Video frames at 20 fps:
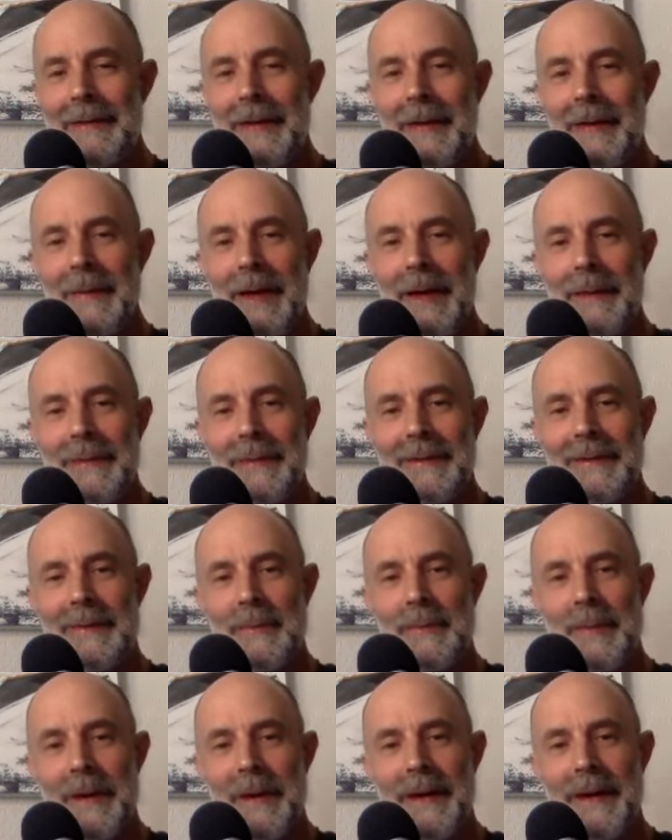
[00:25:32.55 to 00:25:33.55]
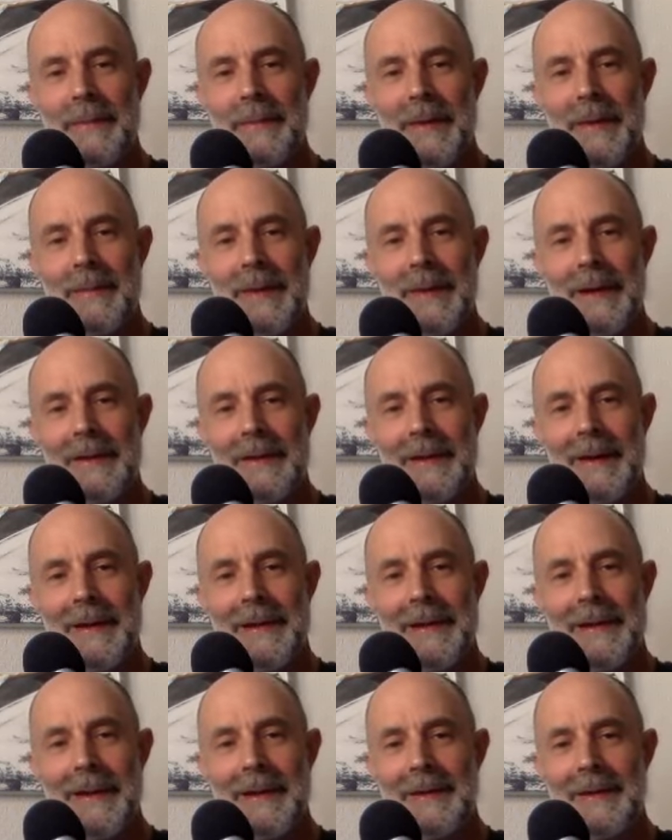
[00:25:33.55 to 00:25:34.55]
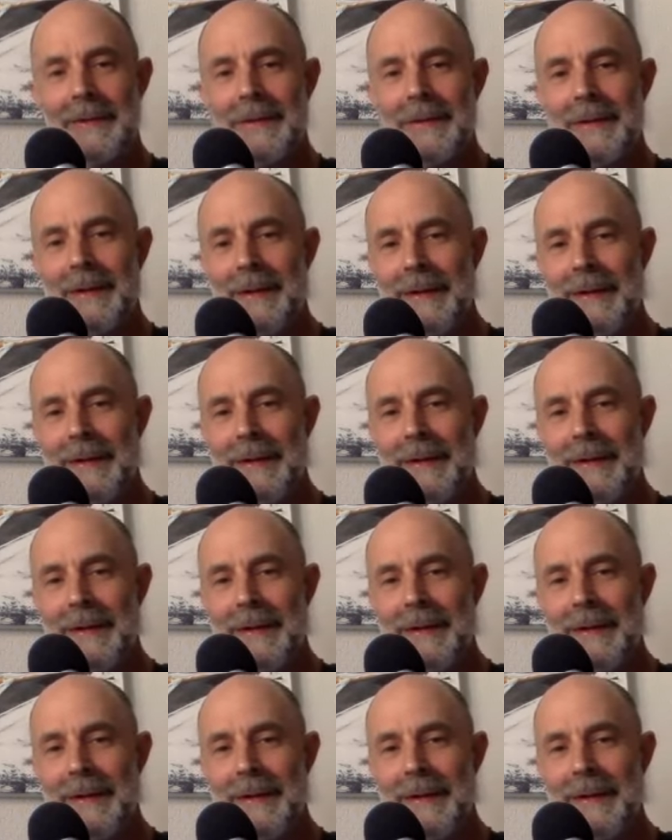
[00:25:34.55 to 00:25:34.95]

that might be inspired by Mount Kailash.